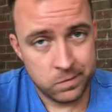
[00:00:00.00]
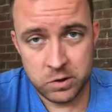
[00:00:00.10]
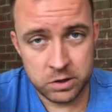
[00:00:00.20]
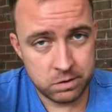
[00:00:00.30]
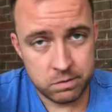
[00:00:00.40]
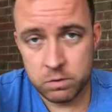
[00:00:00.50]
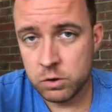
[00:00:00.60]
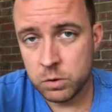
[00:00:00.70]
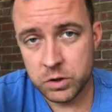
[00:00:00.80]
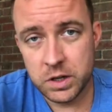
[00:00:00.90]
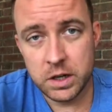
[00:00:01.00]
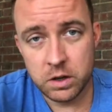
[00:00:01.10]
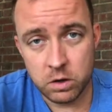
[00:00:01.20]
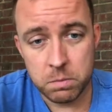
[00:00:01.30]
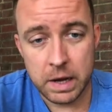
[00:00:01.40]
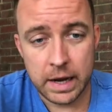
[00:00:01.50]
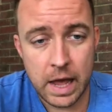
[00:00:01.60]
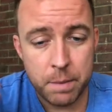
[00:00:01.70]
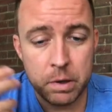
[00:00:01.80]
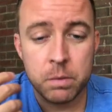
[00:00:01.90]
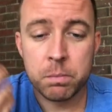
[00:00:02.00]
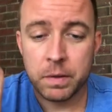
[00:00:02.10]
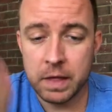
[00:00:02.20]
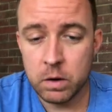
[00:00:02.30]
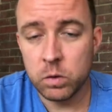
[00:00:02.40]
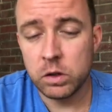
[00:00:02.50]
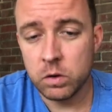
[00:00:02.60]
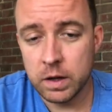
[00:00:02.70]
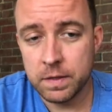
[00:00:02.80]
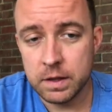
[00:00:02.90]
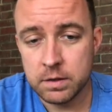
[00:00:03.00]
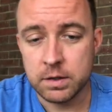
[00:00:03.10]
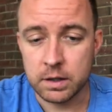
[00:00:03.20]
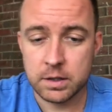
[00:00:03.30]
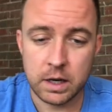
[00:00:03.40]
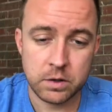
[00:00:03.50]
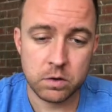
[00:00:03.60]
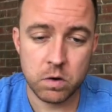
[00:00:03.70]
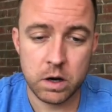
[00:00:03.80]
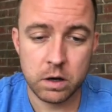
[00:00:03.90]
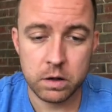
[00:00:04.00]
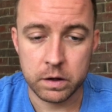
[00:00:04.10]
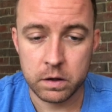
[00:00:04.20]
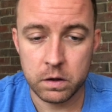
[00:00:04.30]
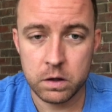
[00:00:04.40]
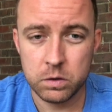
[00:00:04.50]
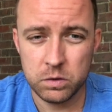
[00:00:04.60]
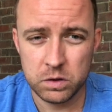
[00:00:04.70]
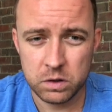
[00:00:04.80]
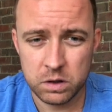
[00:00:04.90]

Just do what you need to do to make it happen, but then you'll get this success screen, click close.